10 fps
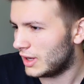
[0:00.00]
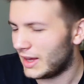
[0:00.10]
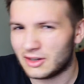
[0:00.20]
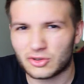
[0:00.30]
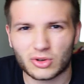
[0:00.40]

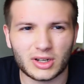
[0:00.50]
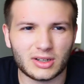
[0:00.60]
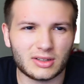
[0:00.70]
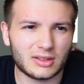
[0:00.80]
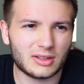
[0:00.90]

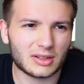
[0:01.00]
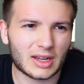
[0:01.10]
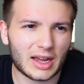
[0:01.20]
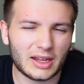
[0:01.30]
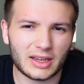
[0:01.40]
Android
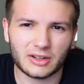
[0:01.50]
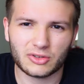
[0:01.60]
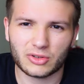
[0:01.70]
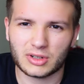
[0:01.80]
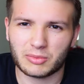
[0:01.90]

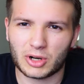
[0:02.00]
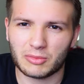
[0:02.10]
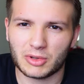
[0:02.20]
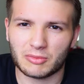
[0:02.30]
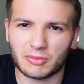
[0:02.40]

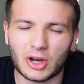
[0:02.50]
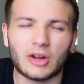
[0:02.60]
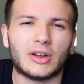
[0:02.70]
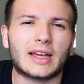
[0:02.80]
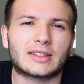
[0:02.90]
department.
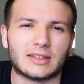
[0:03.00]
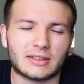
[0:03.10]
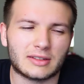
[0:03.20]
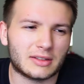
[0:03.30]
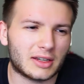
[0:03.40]
Oh,
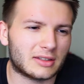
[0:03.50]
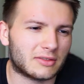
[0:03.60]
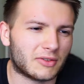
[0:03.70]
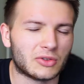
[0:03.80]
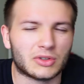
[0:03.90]

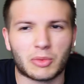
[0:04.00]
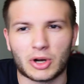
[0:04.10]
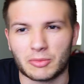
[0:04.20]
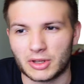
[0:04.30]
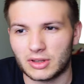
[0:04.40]
Nexus phone
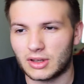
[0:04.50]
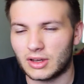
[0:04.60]
department.